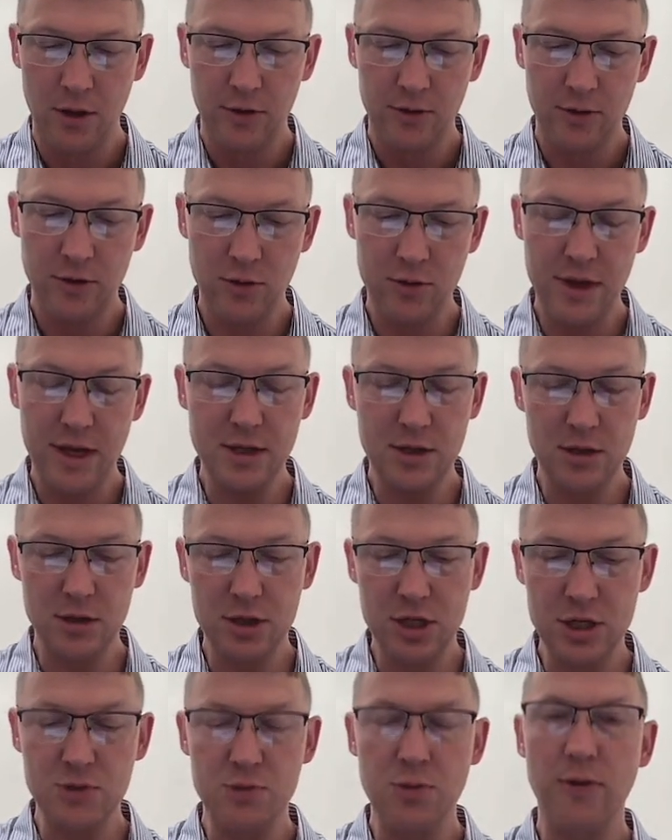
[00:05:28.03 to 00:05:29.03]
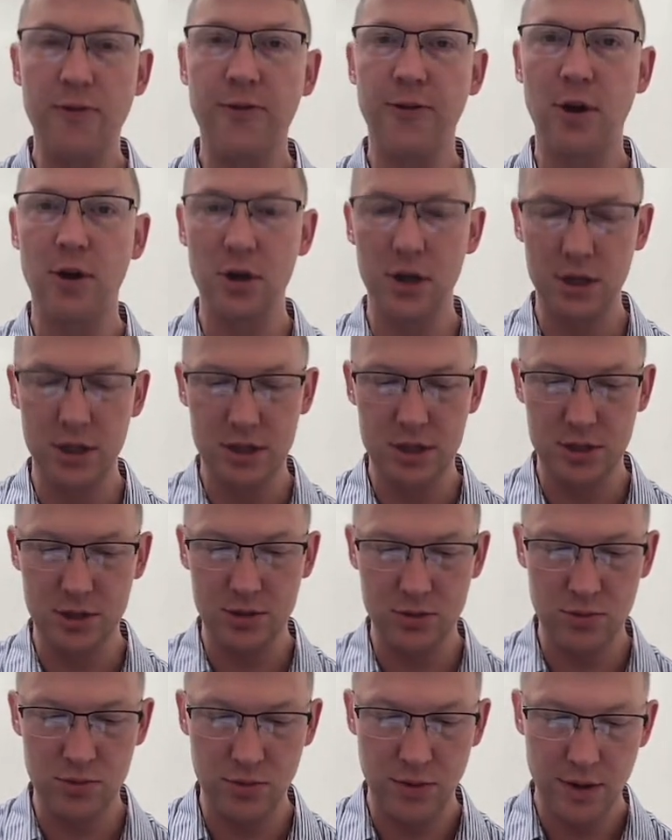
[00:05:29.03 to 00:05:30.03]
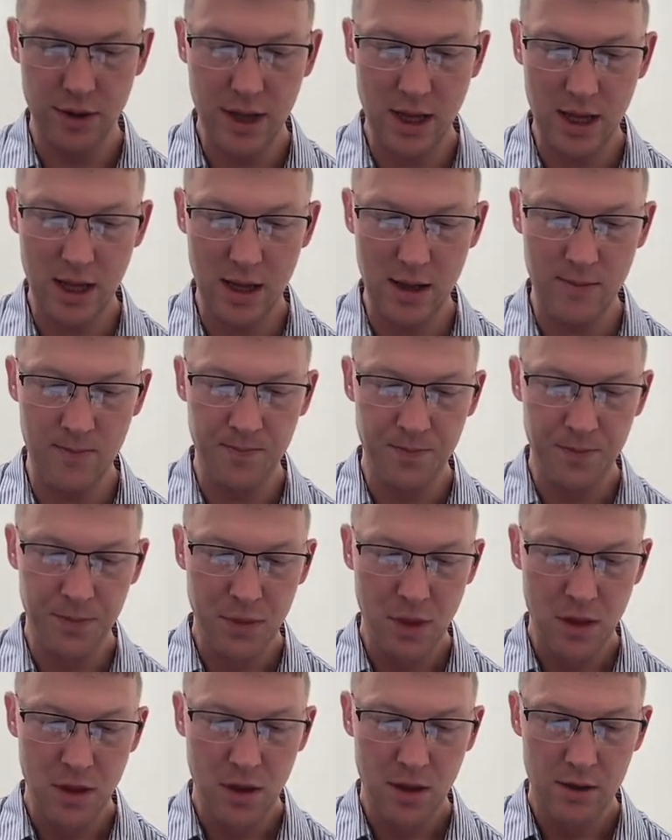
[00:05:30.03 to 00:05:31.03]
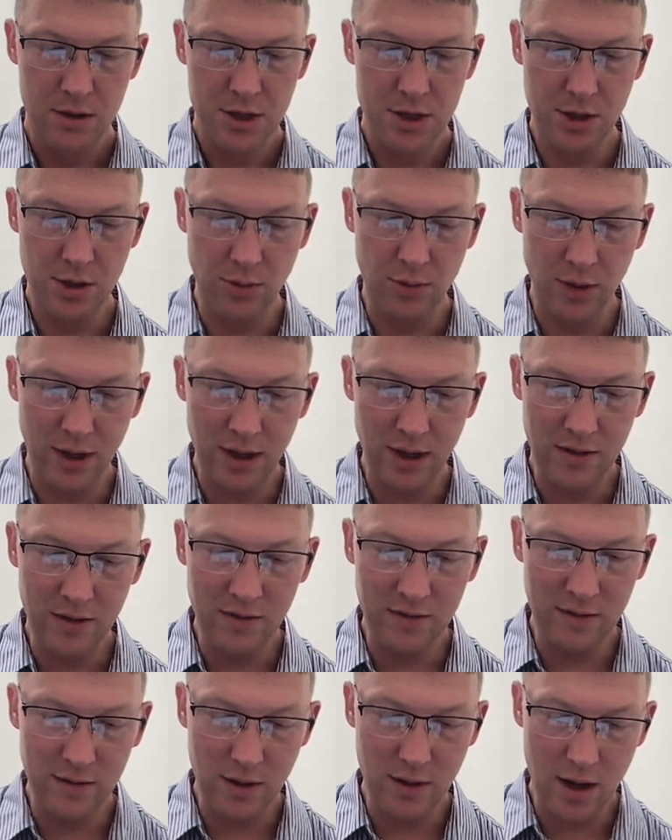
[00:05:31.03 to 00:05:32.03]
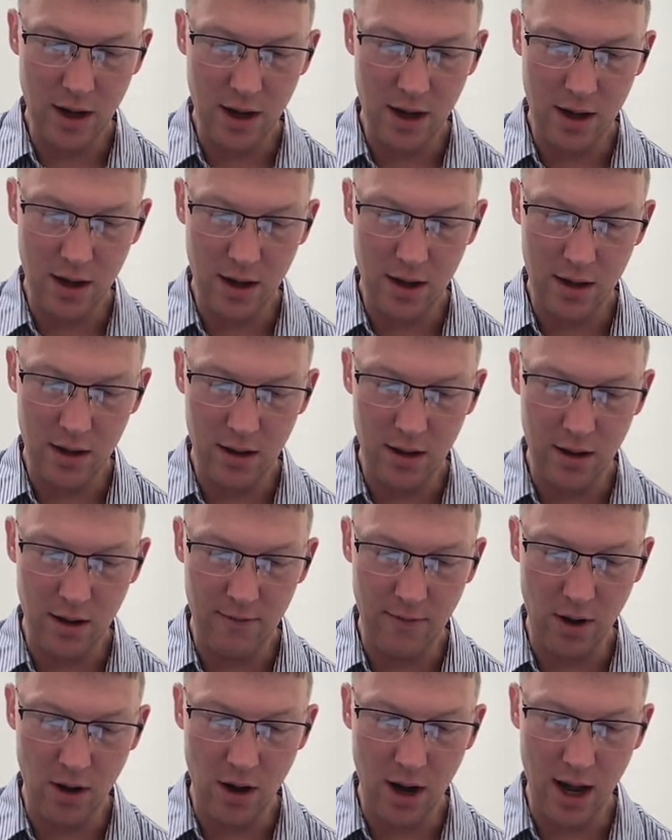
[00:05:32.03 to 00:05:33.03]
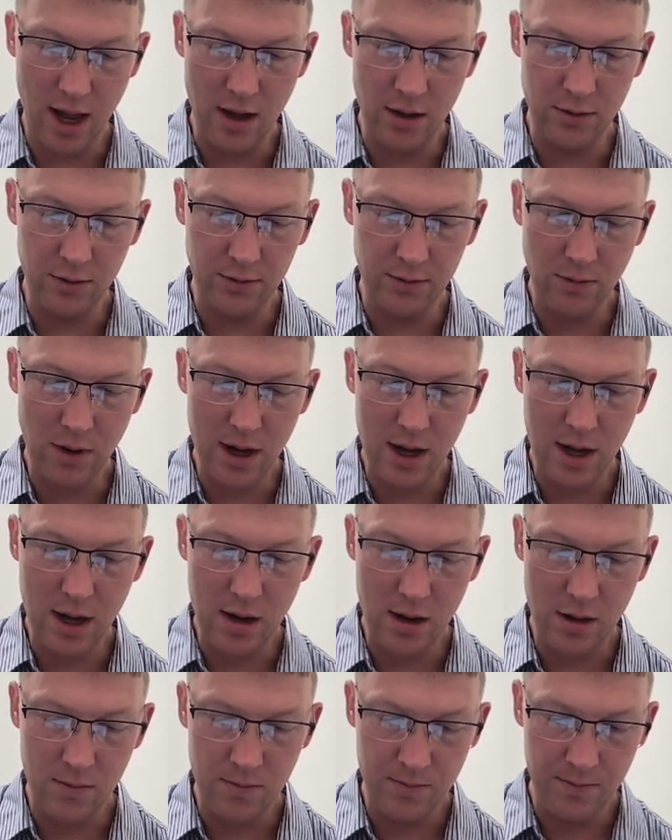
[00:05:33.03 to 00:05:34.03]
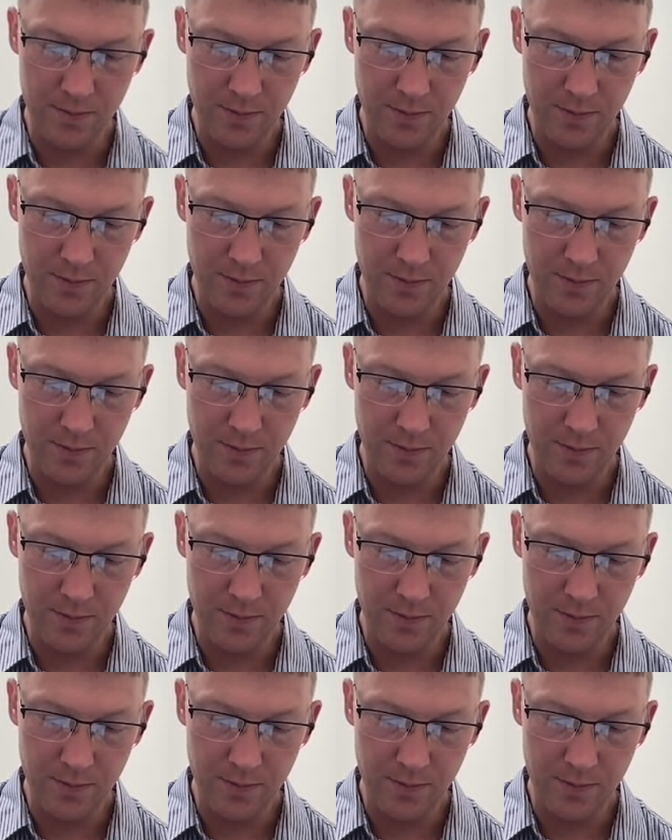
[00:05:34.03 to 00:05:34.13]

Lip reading: So these are just referring to the degrees of our angles right here.